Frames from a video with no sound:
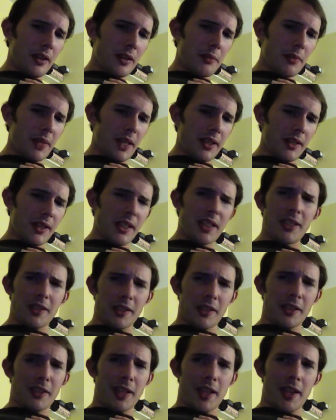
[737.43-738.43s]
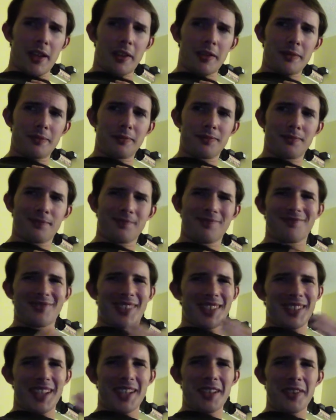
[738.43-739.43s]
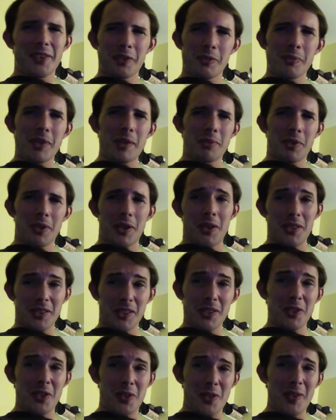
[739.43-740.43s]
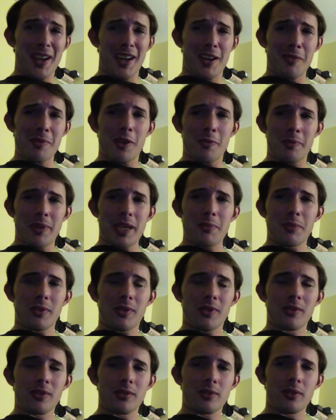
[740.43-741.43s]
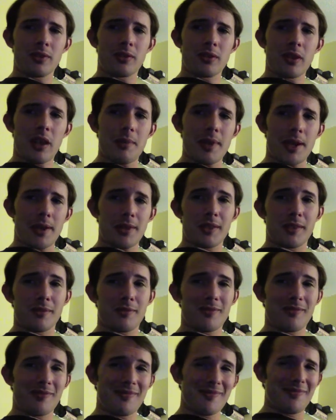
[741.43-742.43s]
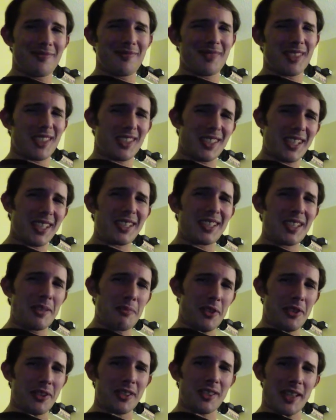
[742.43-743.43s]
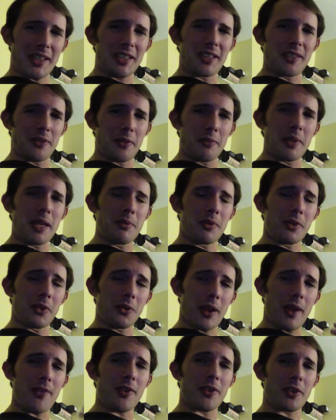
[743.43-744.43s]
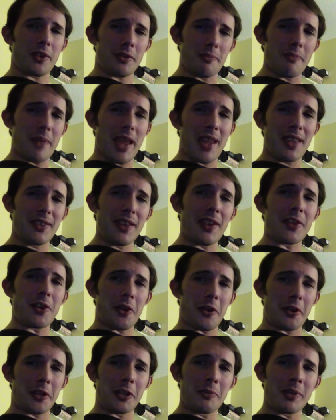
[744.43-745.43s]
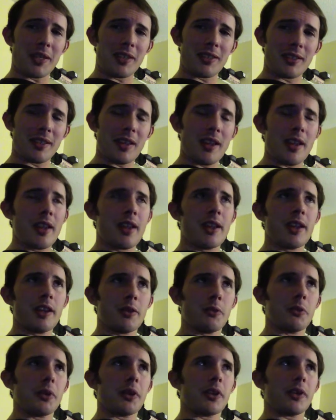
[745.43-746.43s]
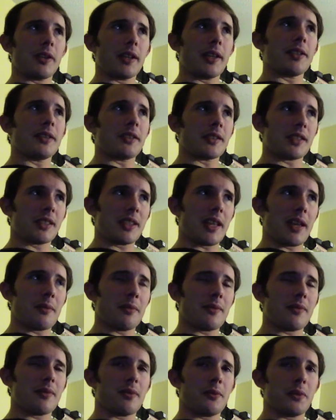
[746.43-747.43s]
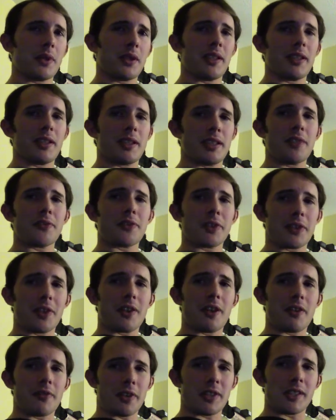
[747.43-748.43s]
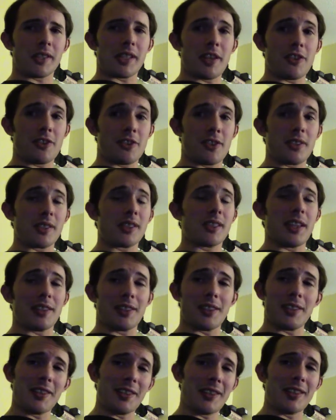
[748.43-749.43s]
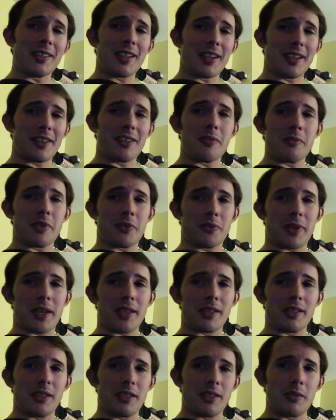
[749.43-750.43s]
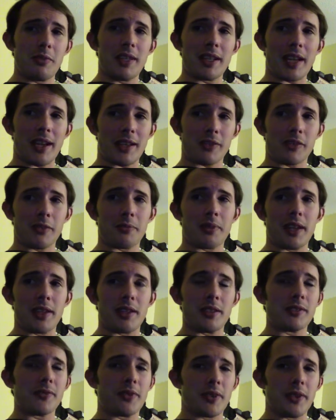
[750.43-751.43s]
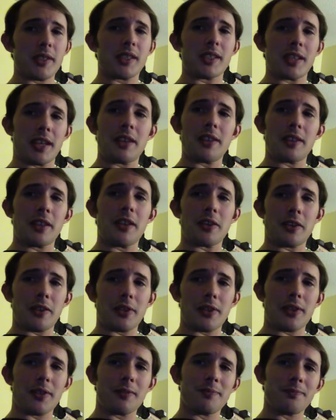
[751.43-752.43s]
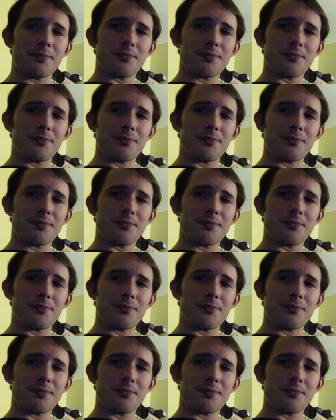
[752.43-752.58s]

because he doesn't care a lot of those people also don't care about people. About 60% of the people who I've heard make that argument will in the same will in a different conversation state that the entire human race needs to be extirpated for the sake of the earth.